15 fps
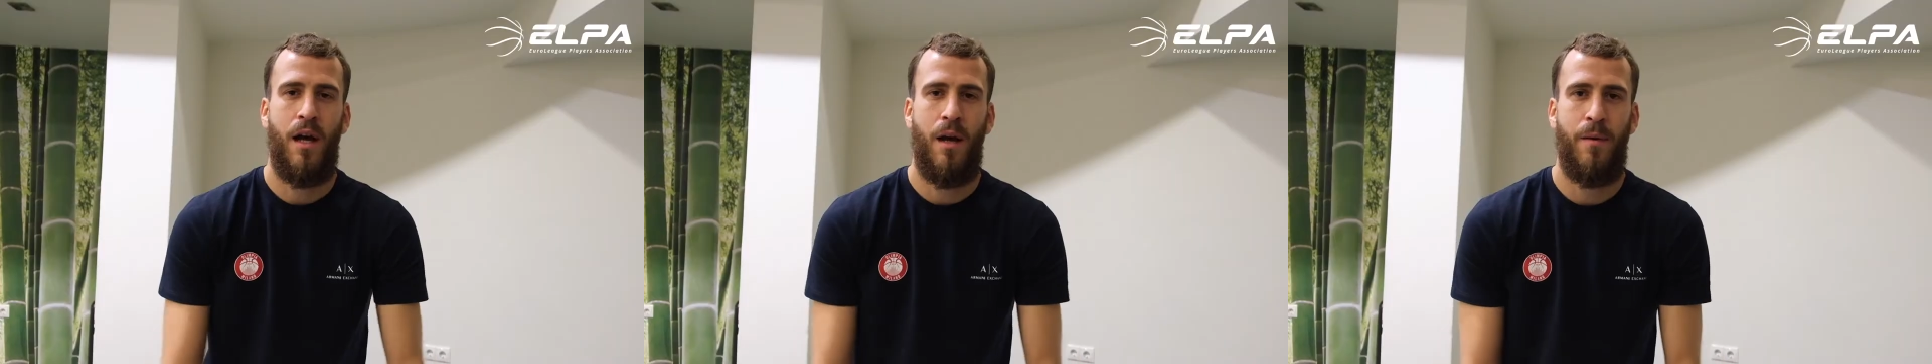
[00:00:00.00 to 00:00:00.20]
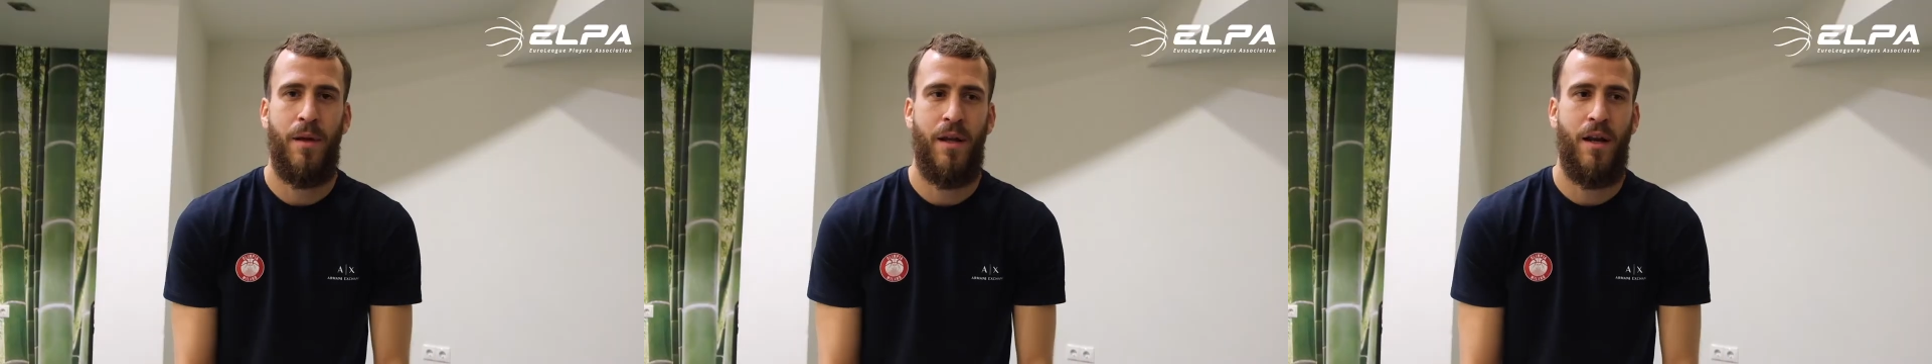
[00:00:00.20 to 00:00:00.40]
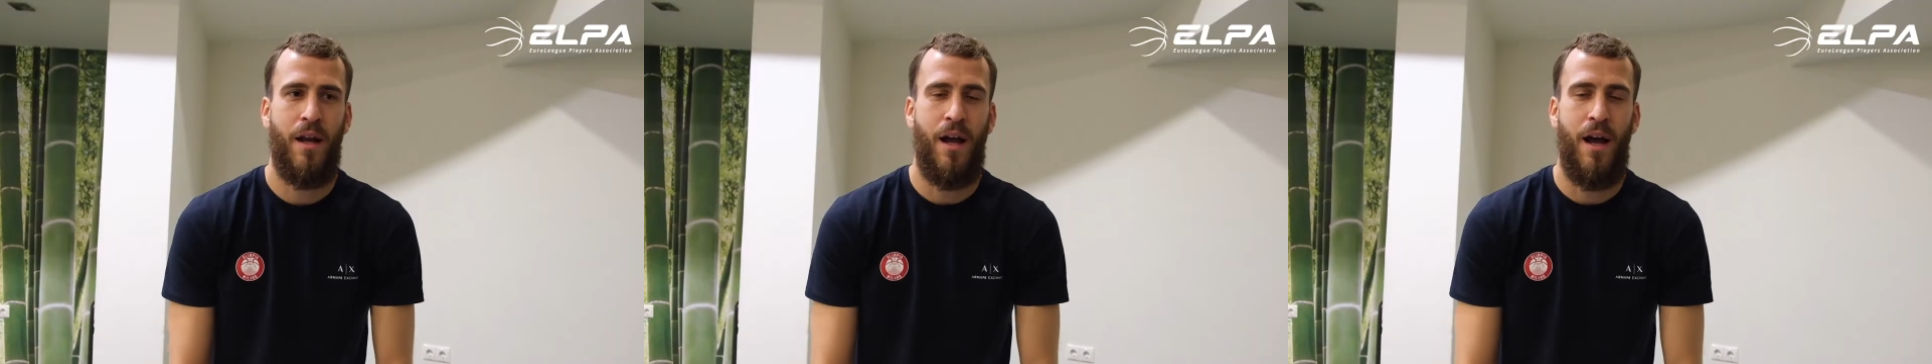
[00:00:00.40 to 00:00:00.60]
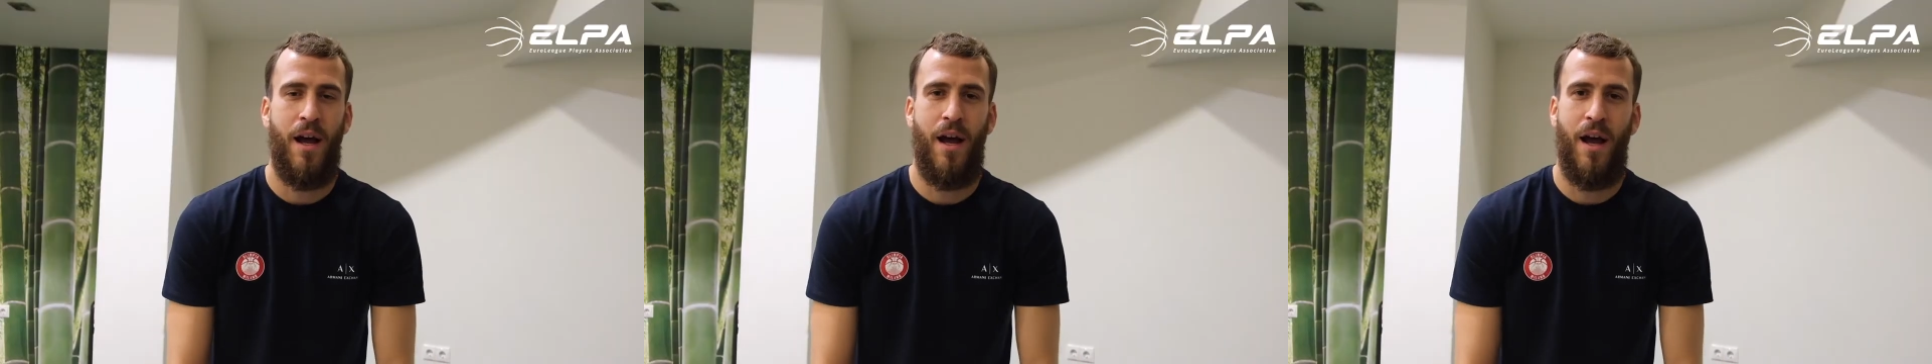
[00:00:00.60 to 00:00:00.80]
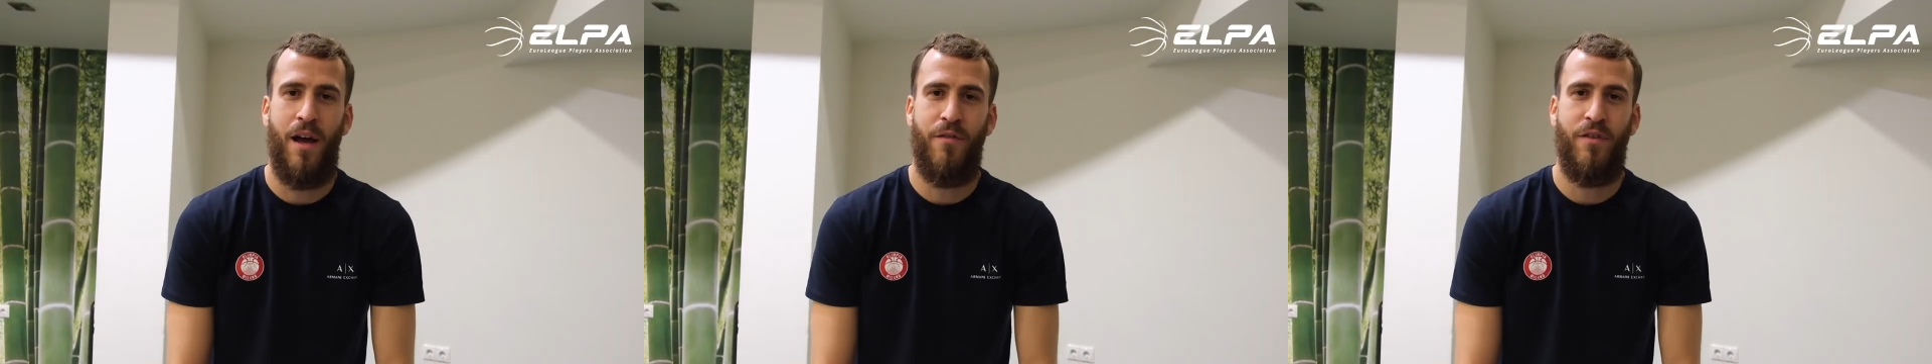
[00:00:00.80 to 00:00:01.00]
I mean,
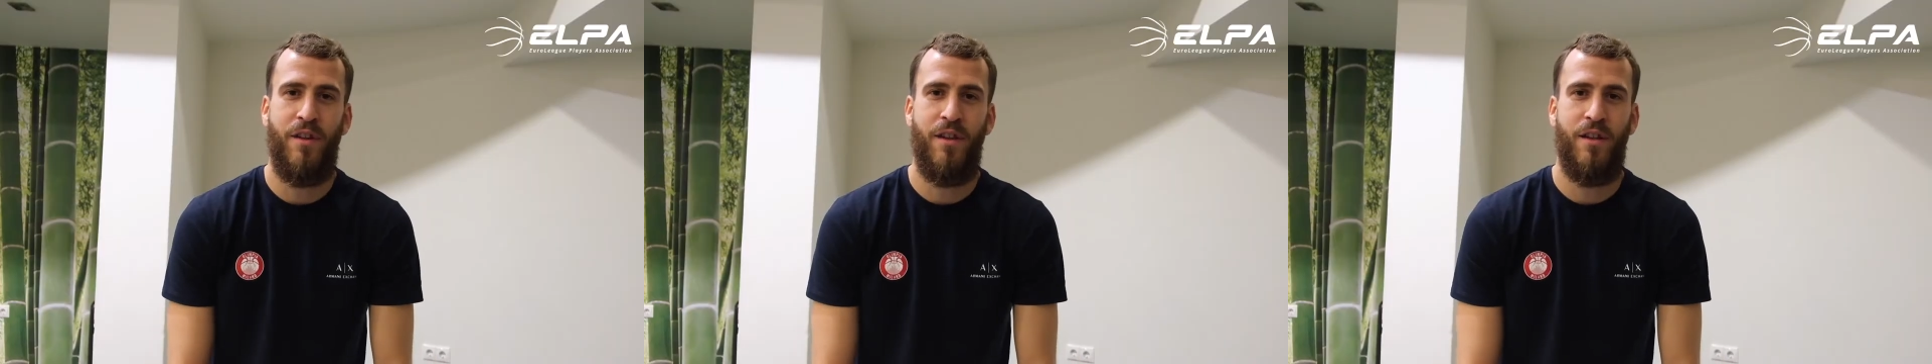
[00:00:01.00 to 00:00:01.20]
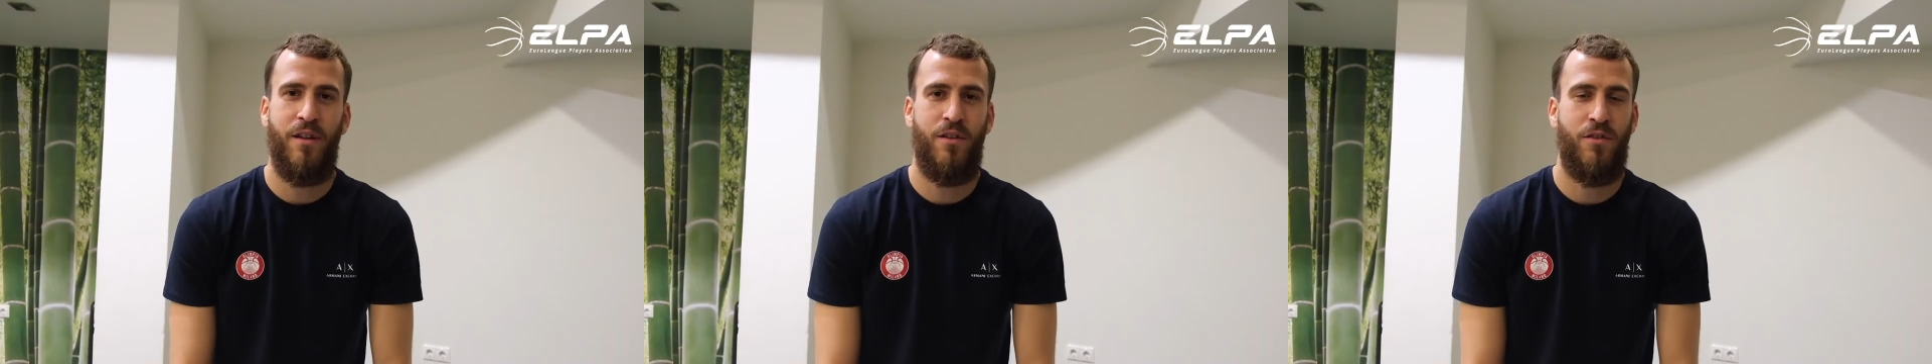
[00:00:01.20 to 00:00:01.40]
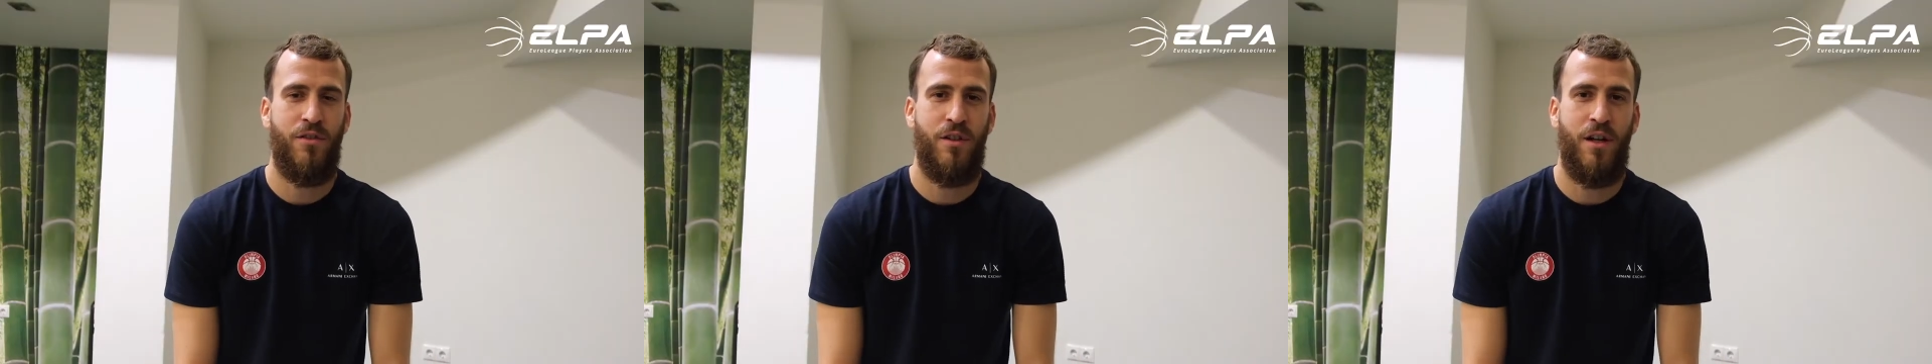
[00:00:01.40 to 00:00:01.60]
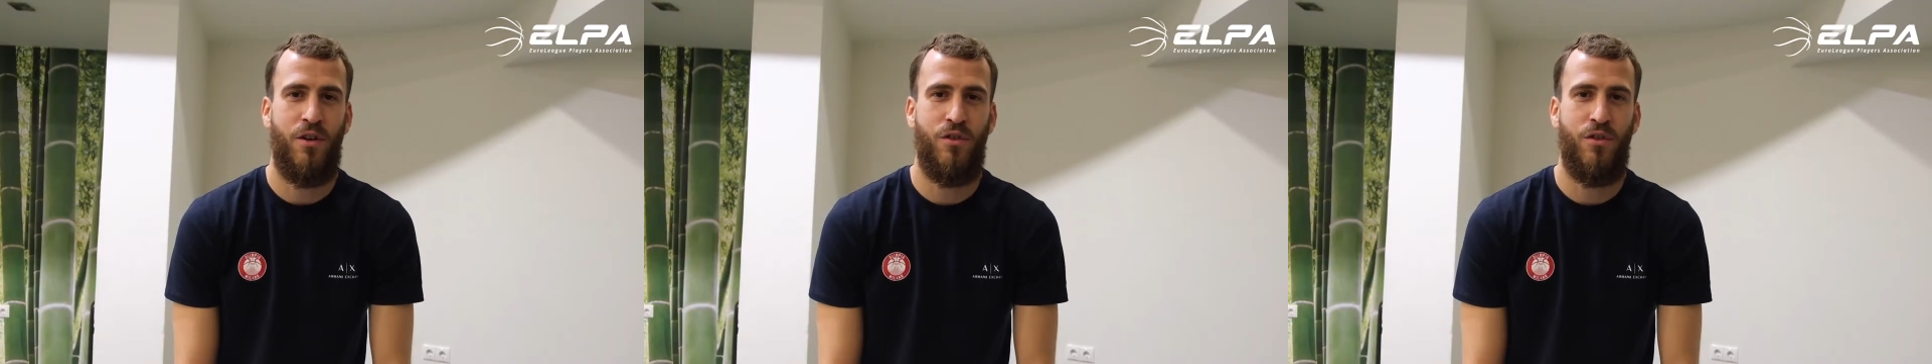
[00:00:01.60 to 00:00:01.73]
I've been on, the,